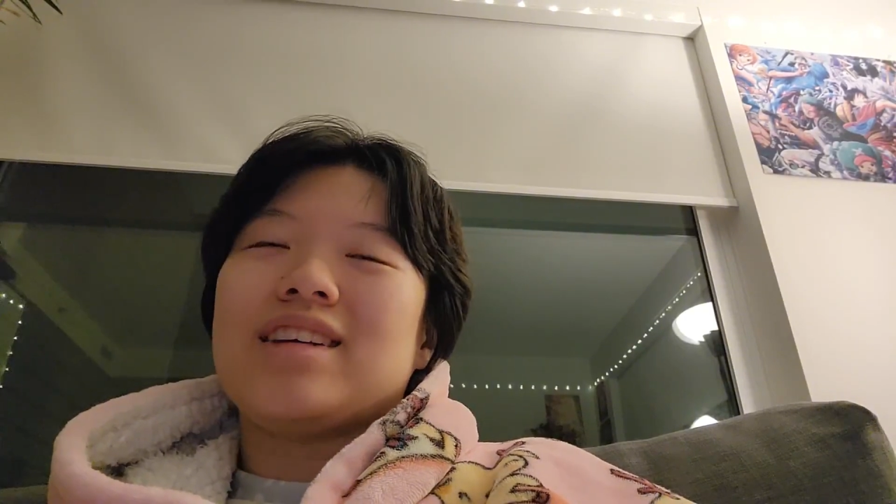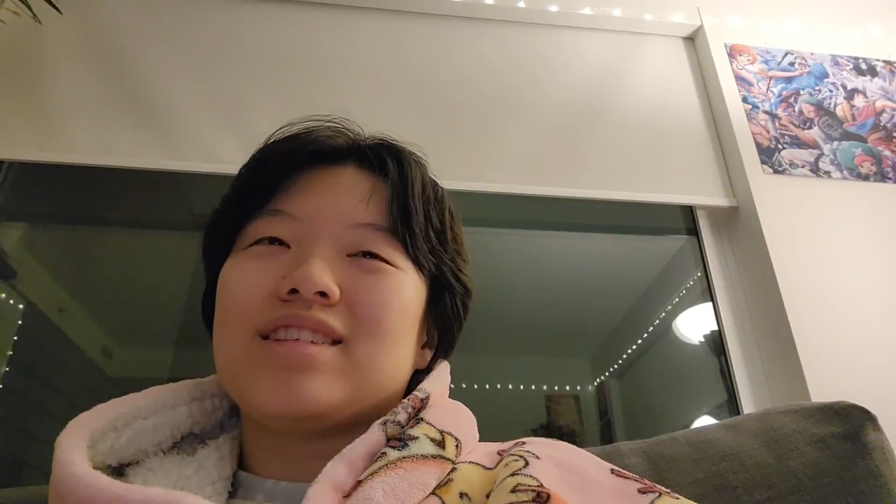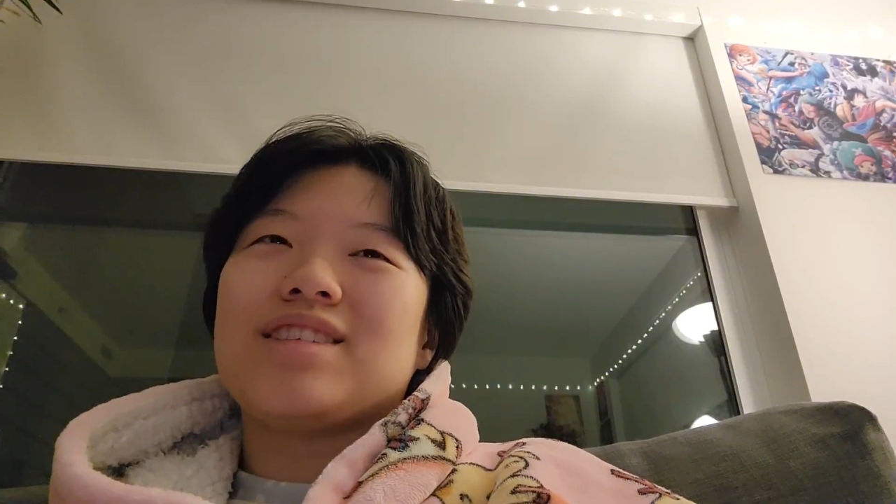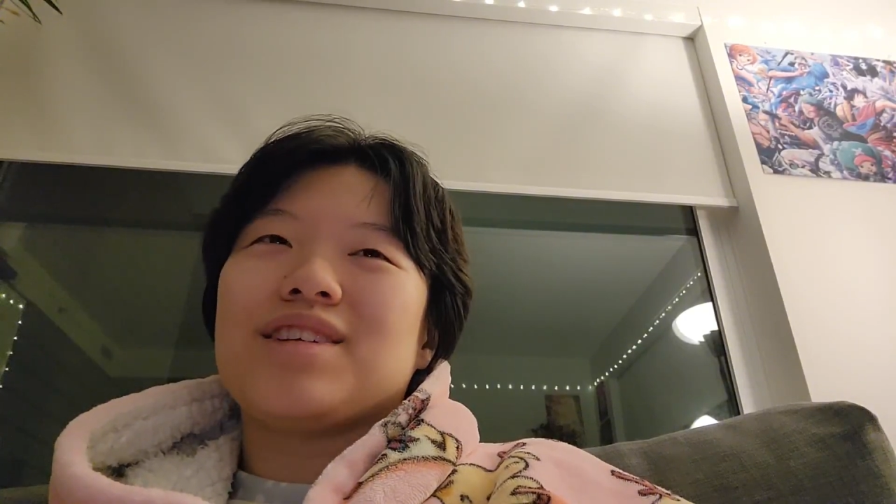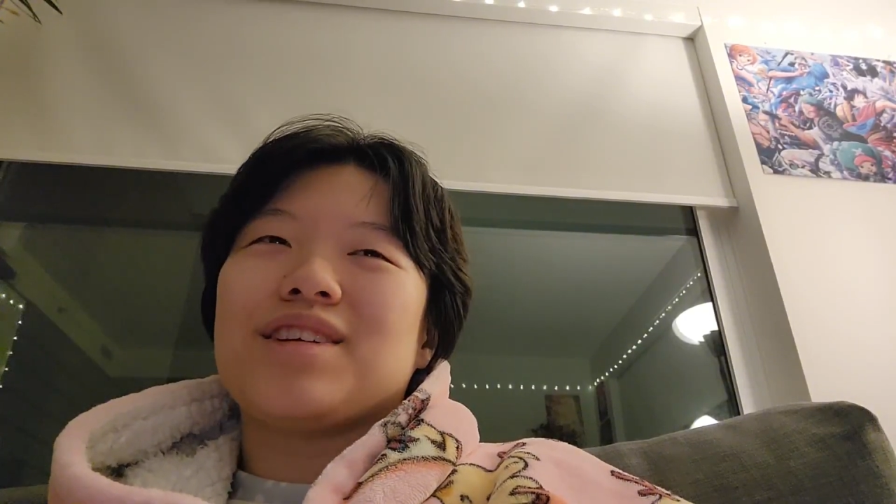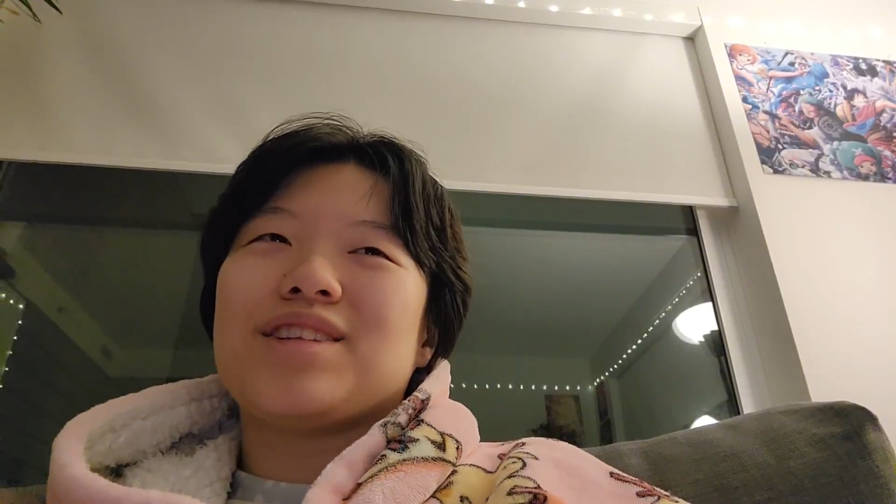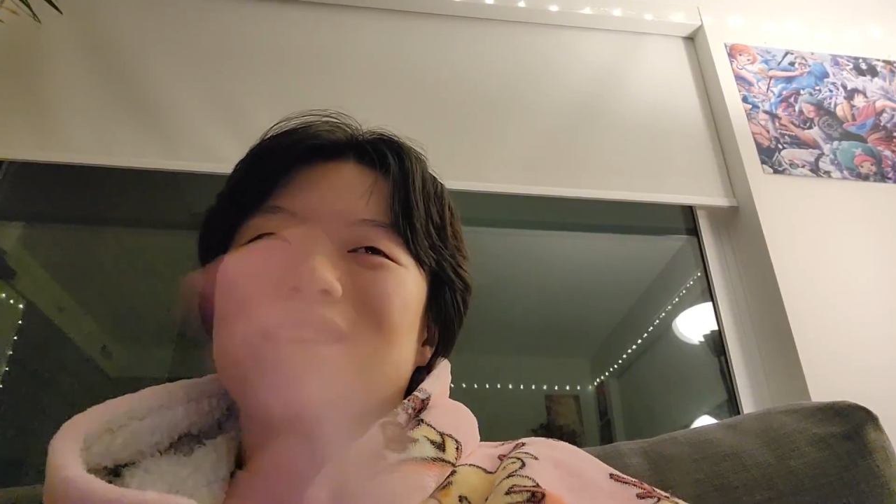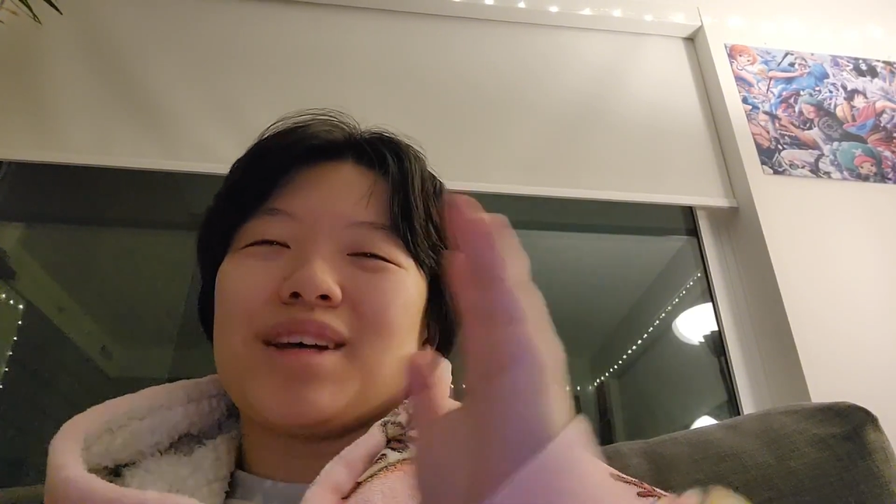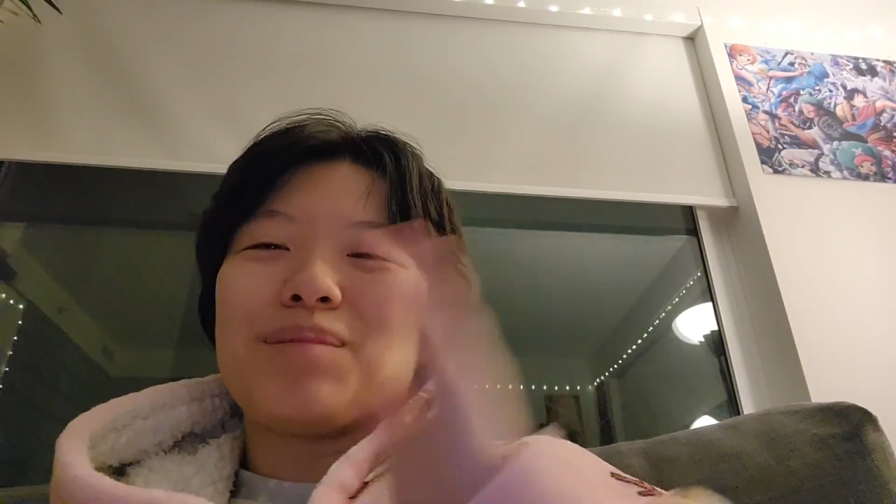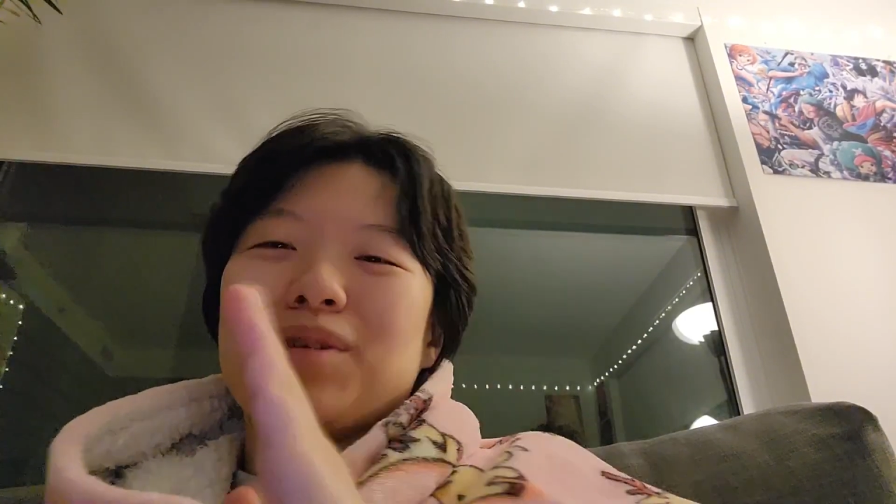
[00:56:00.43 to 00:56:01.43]
so it's
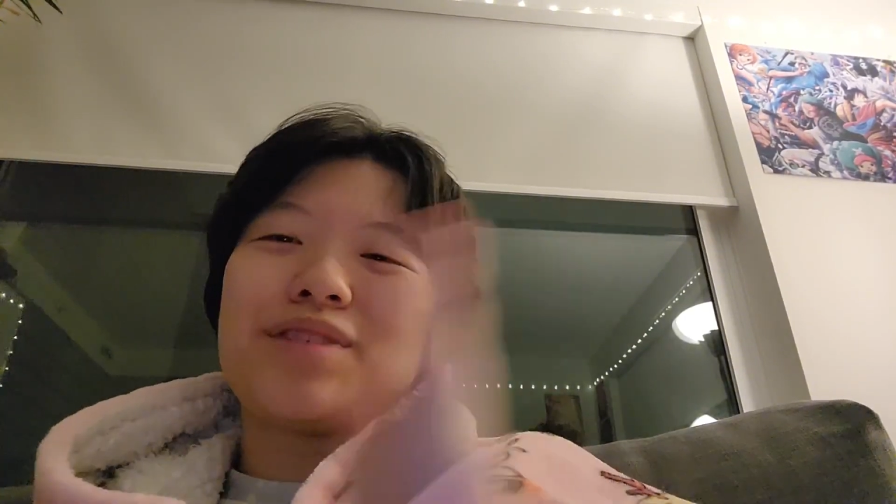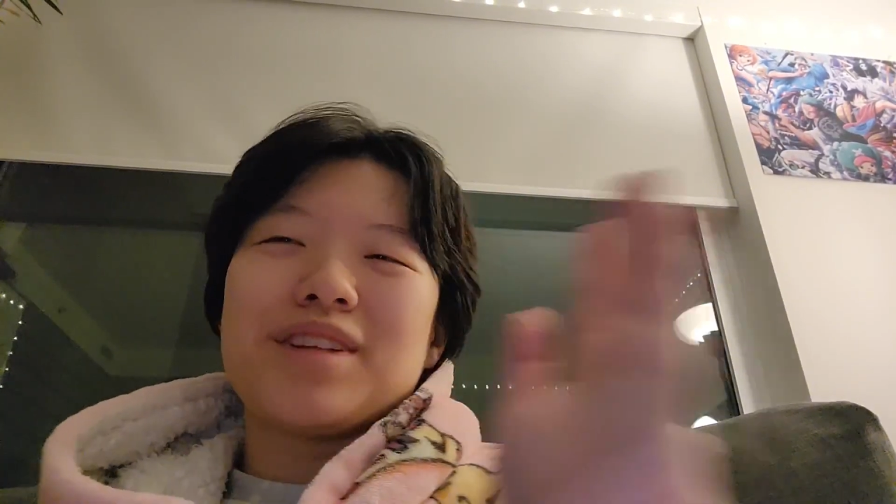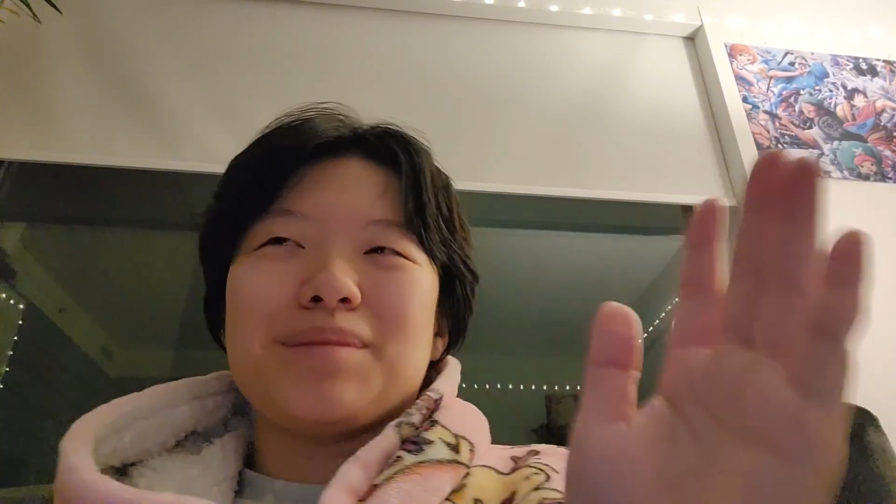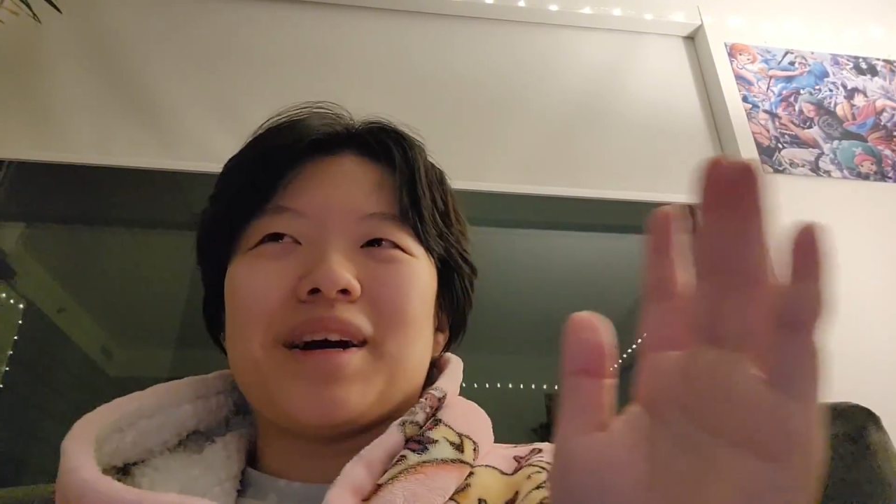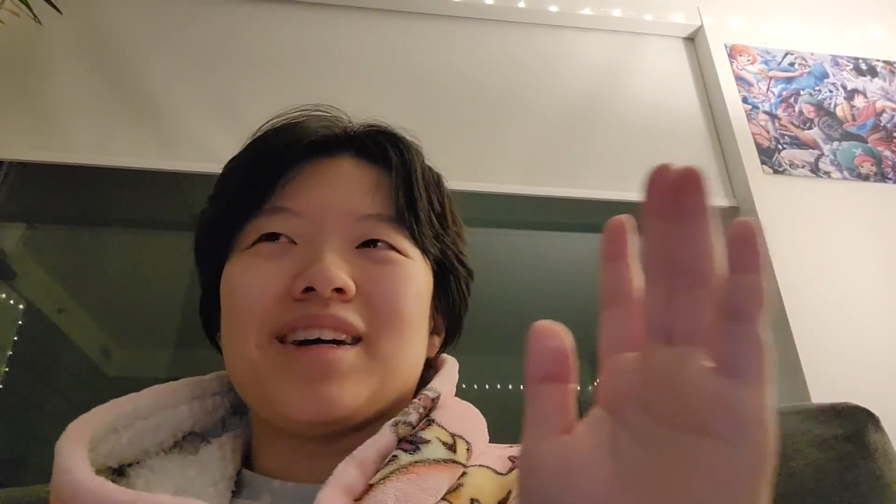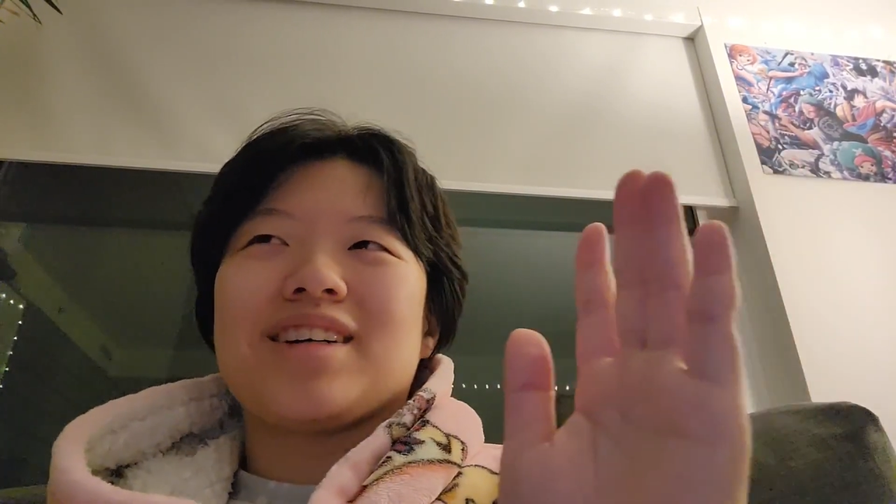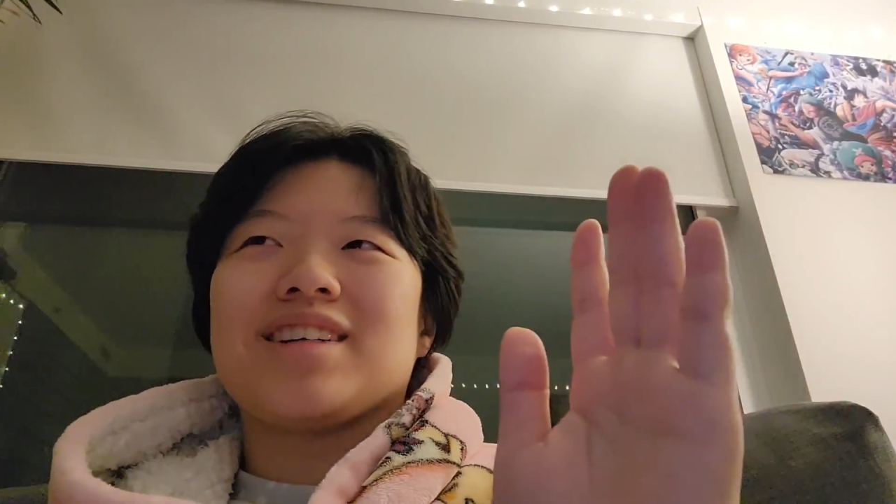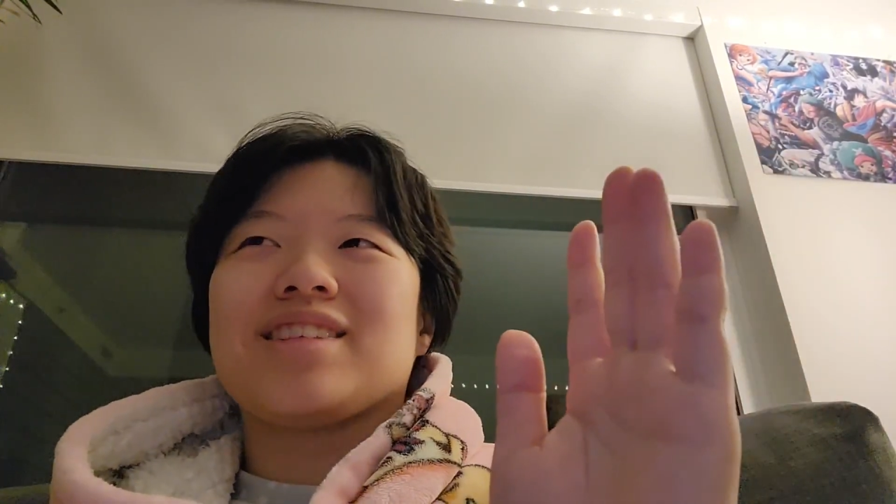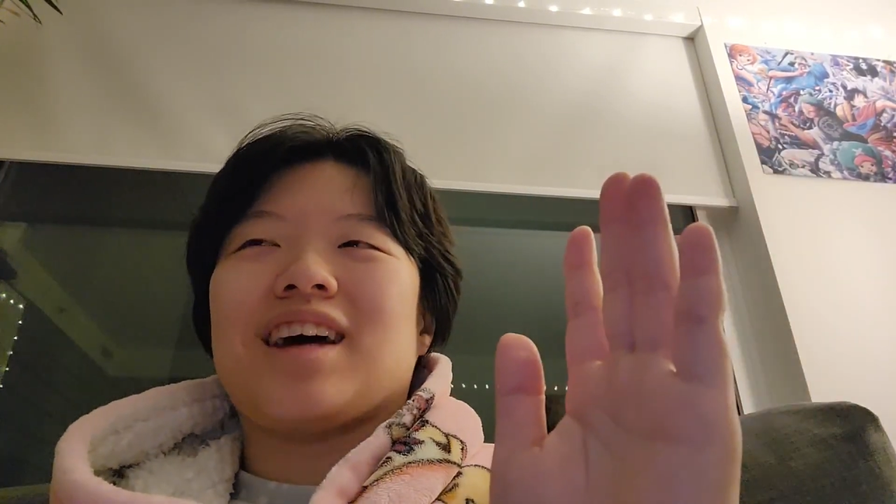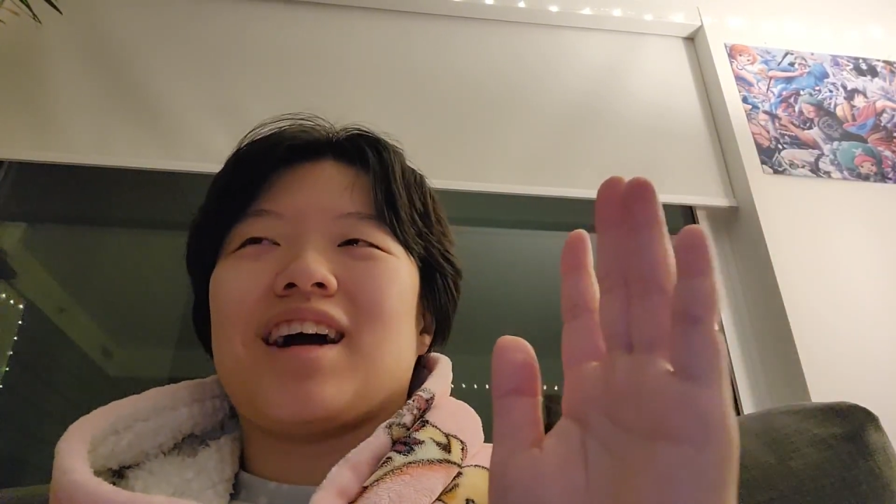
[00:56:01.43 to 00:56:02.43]
like both good and bad because